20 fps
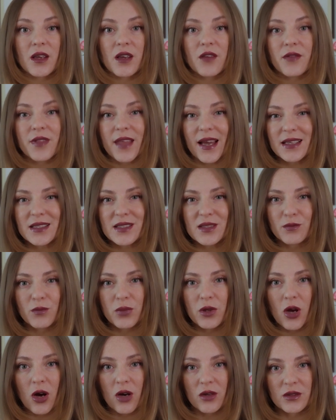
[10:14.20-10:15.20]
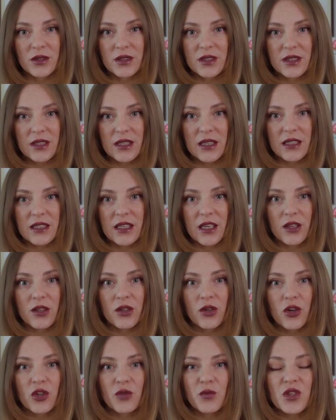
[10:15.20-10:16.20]
If that's blonde, it
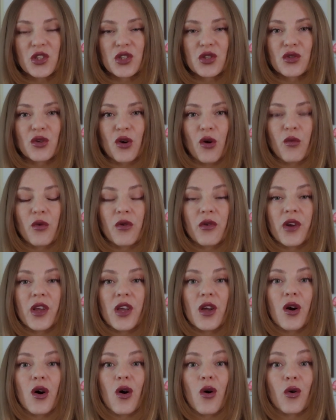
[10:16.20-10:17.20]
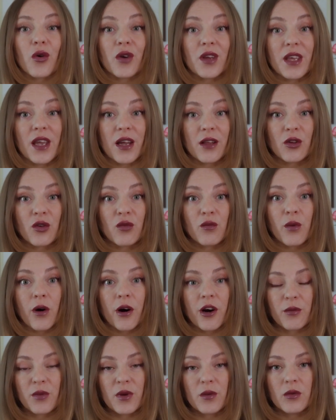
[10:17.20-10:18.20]
cannot be strawberry or yellow
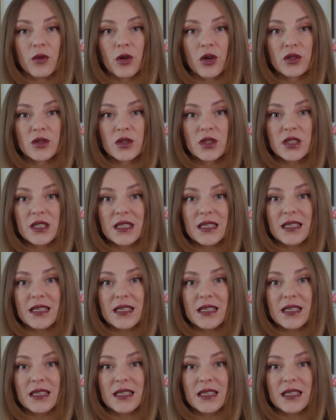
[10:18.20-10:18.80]
Barbie blonde.